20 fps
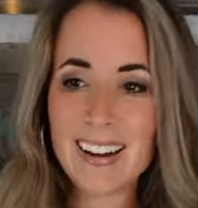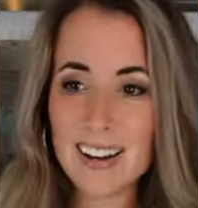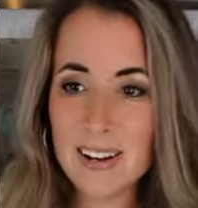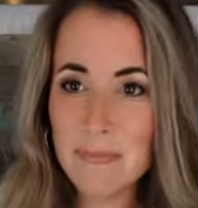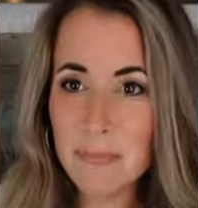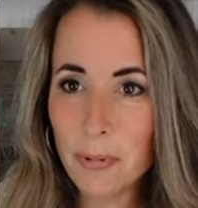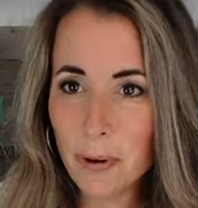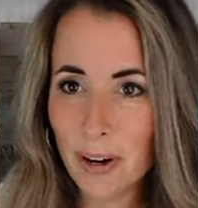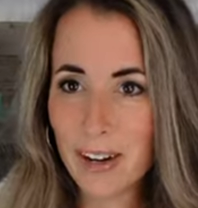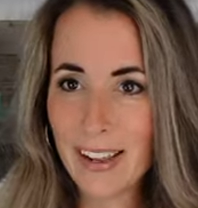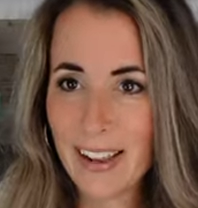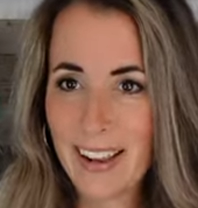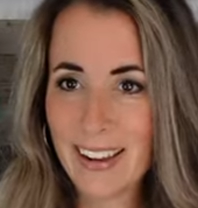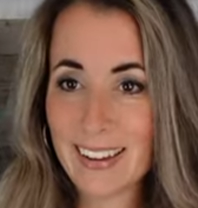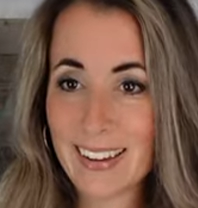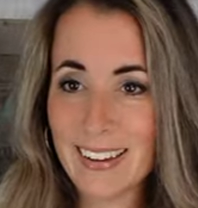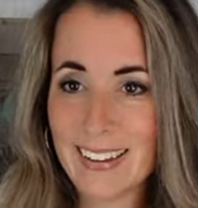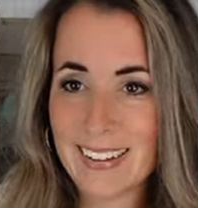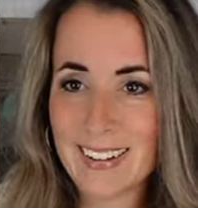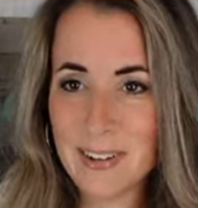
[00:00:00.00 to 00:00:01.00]
good morning.
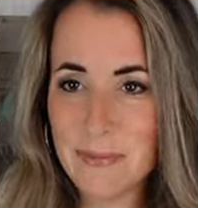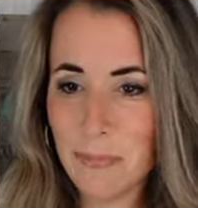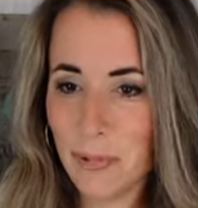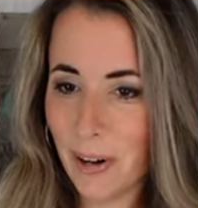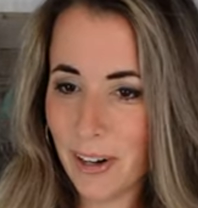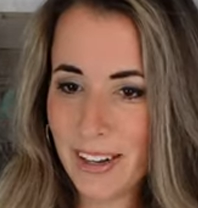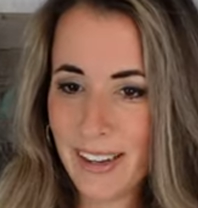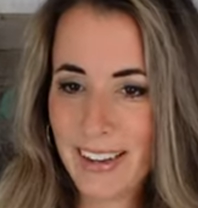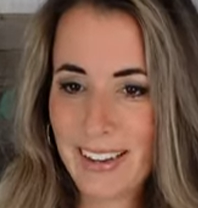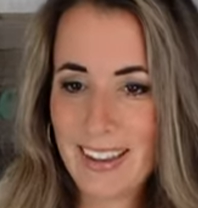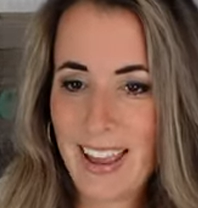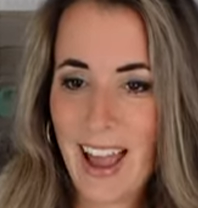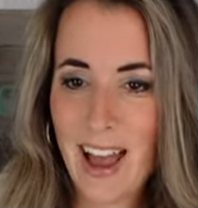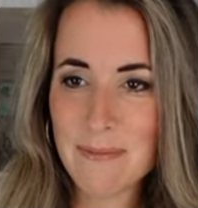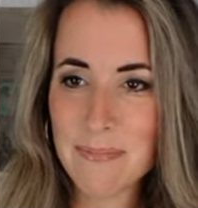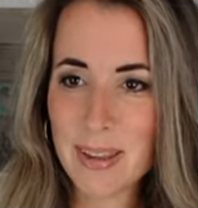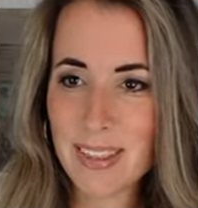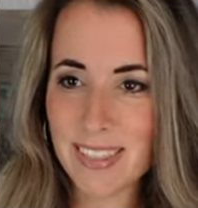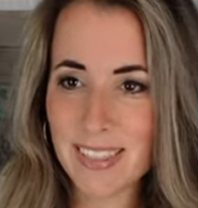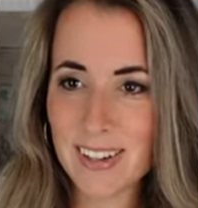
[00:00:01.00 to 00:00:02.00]
Good morning.
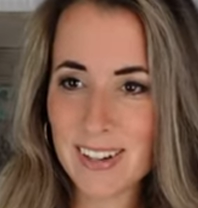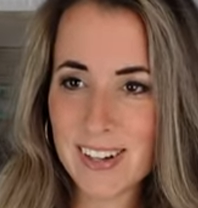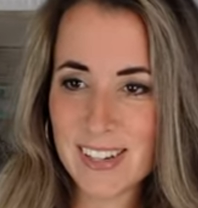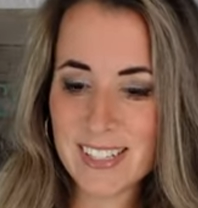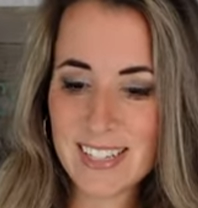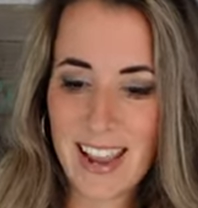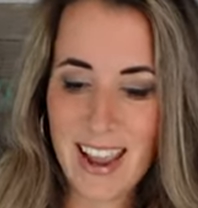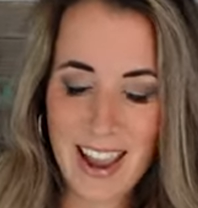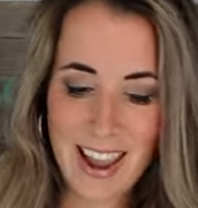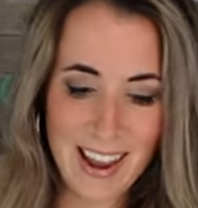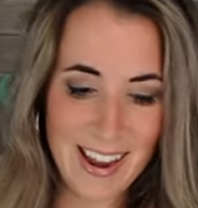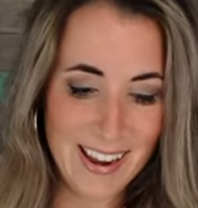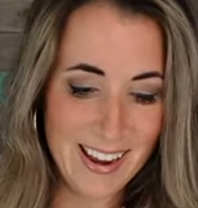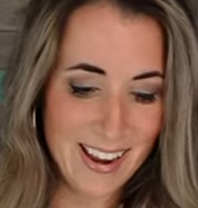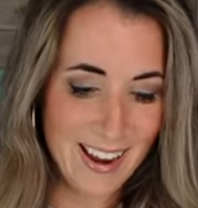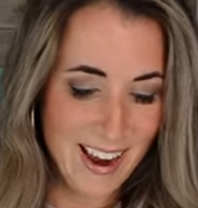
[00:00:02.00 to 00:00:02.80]
Happy Thursday.